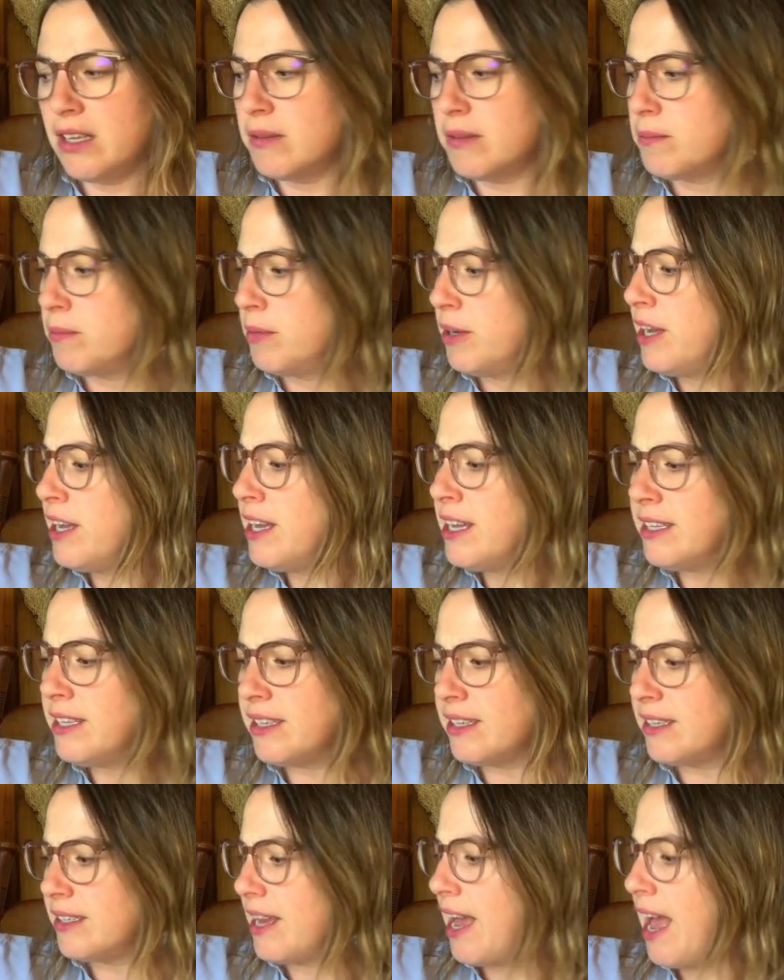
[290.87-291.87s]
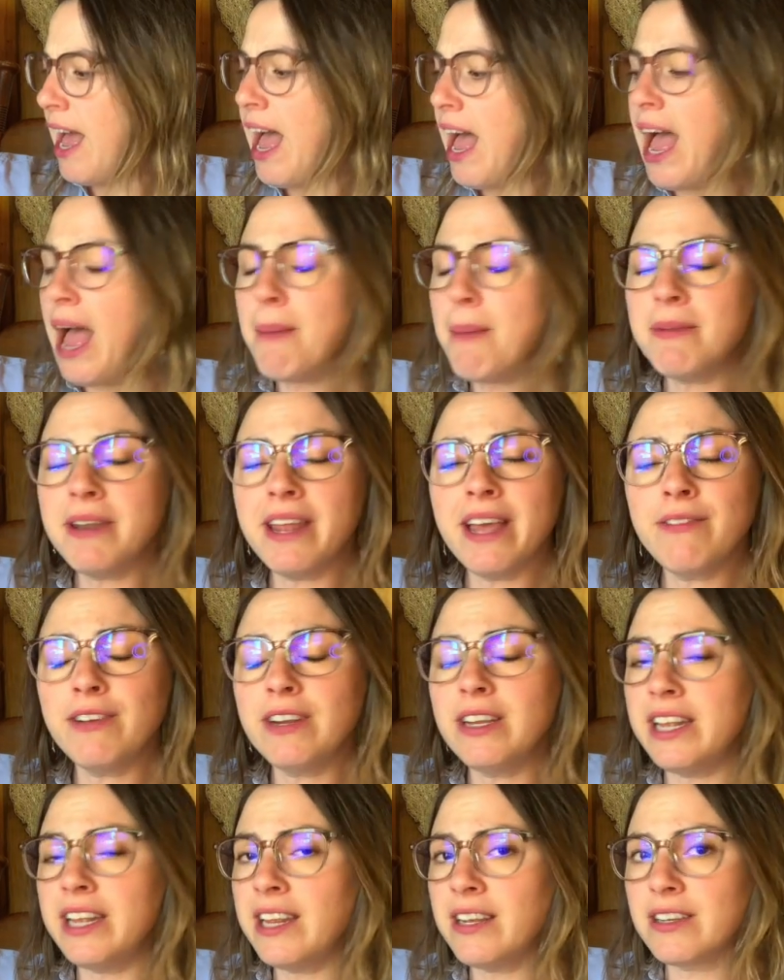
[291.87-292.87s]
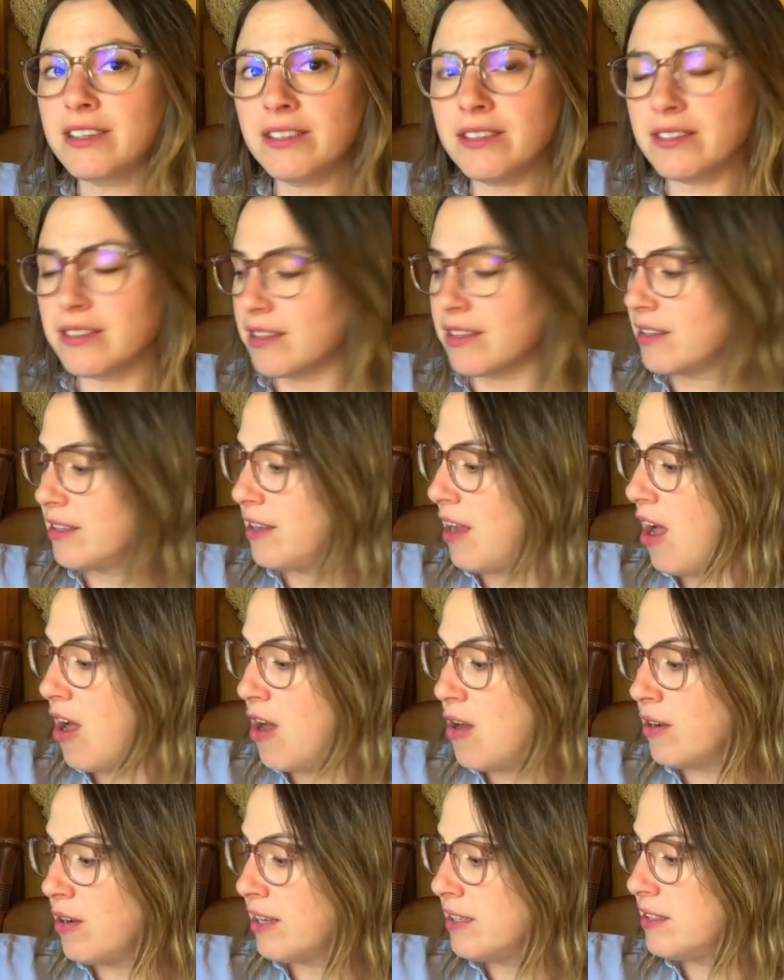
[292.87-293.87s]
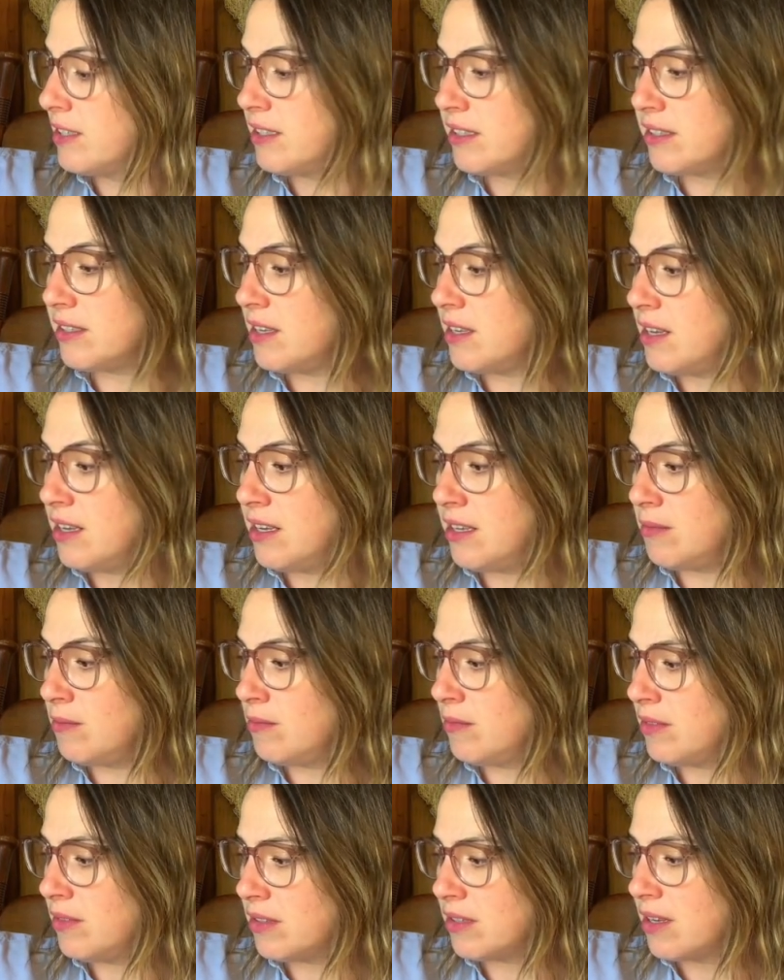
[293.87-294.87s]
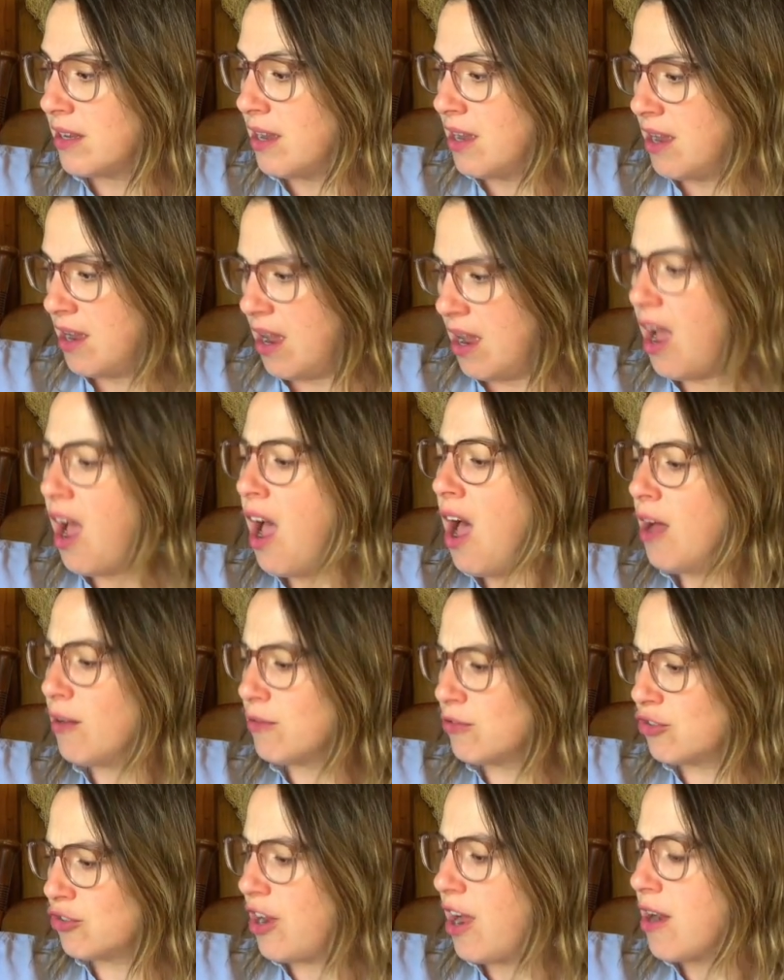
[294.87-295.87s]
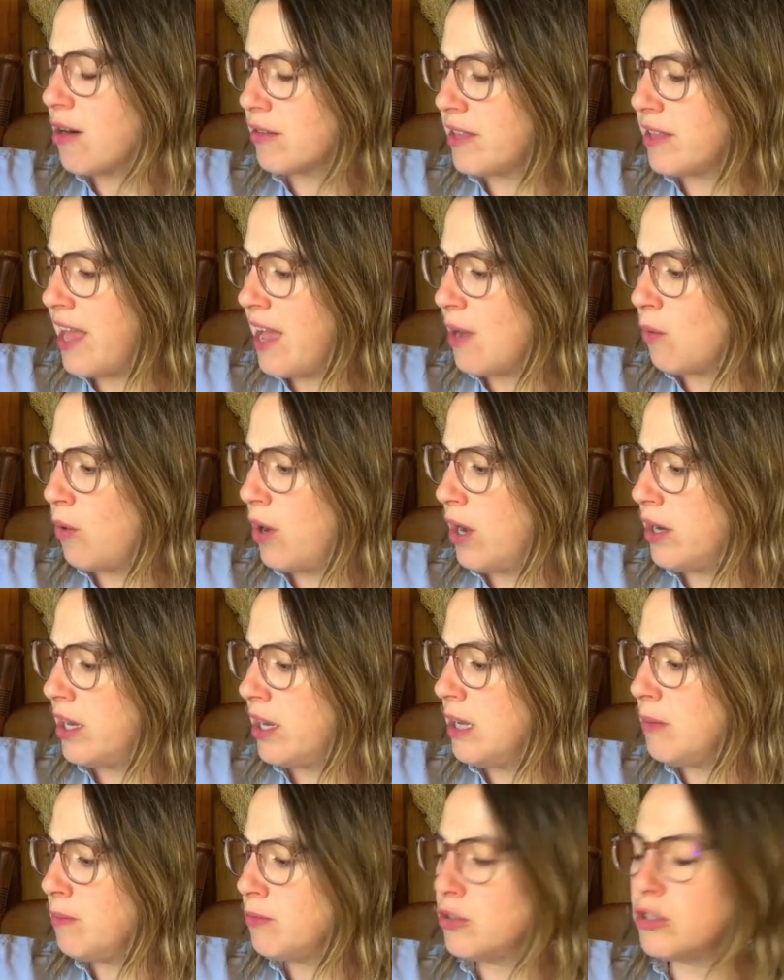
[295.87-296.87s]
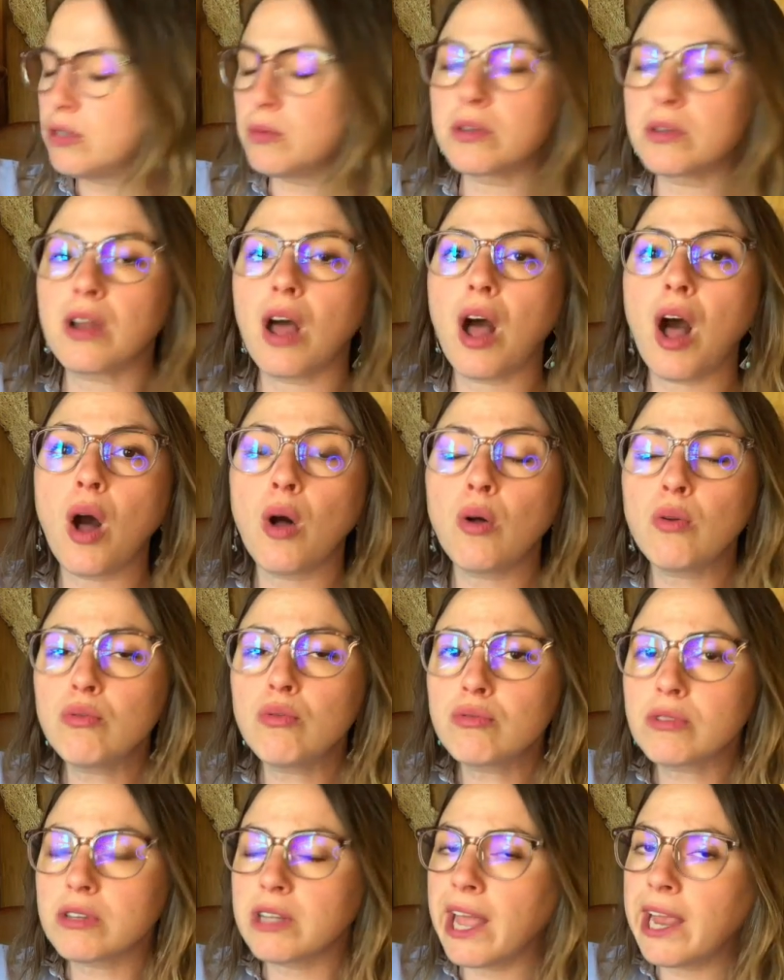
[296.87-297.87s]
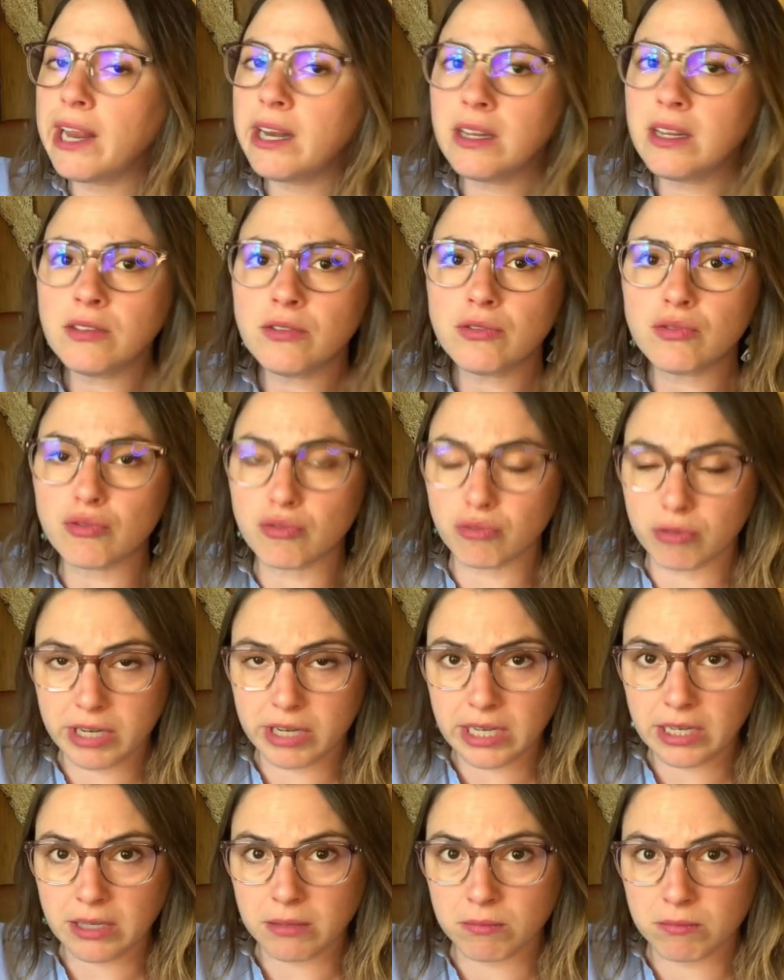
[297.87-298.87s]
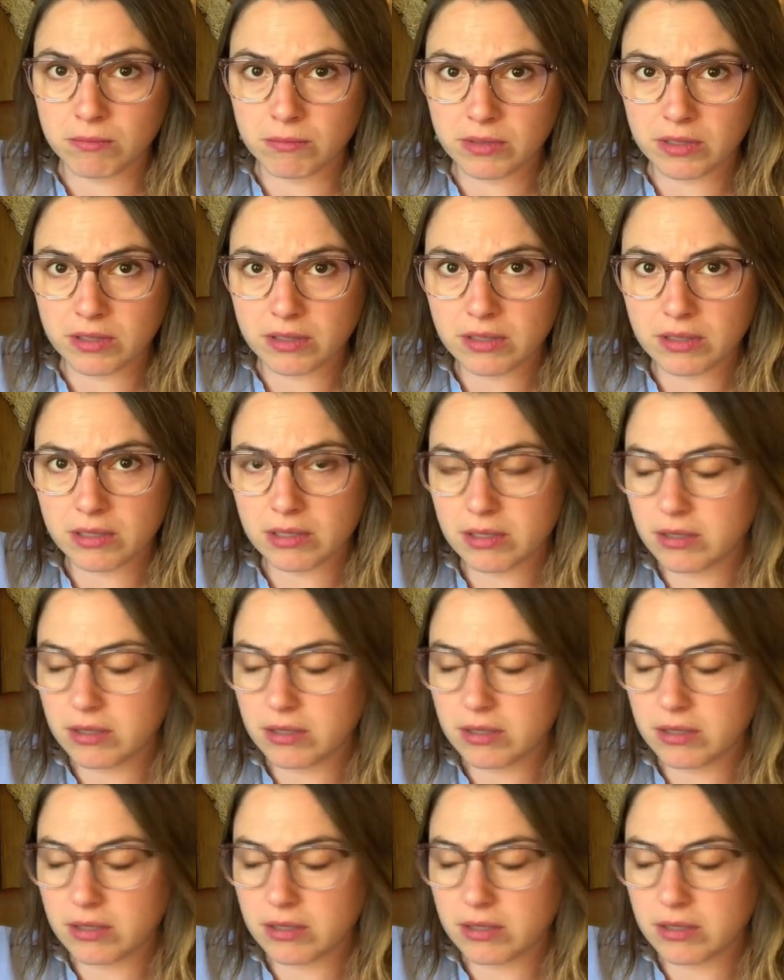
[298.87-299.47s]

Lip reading: But time never lingers as long as it seems. I'll chalk that one up to an old lady's dreams.